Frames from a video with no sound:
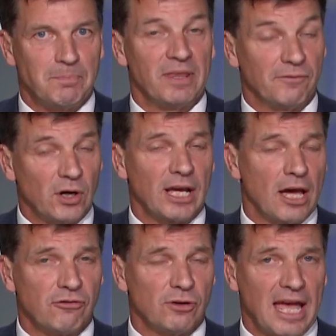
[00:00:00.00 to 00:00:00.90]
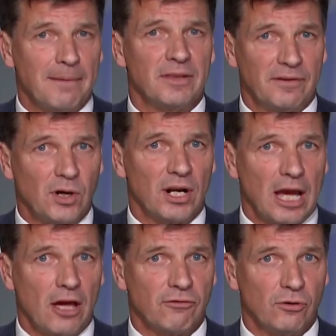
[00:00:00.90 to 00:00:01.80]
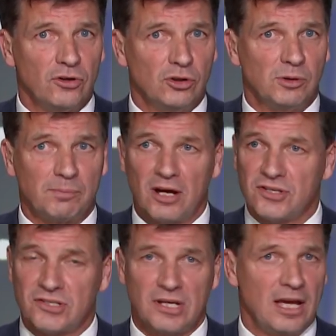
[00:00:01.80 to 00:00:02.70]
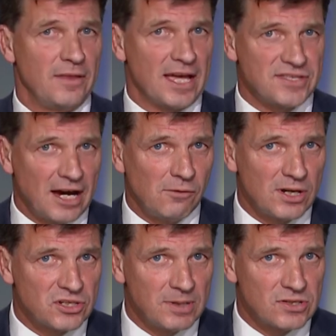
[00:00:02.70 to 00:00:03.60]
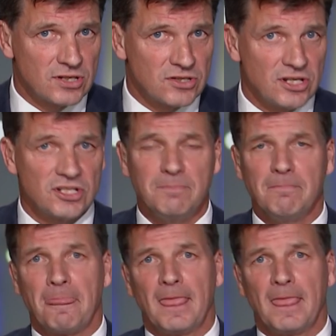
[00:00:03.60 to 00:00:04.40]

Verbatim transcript: But they've got to go through Cabinet, they've got to go through the normal process. That's our Westminster system.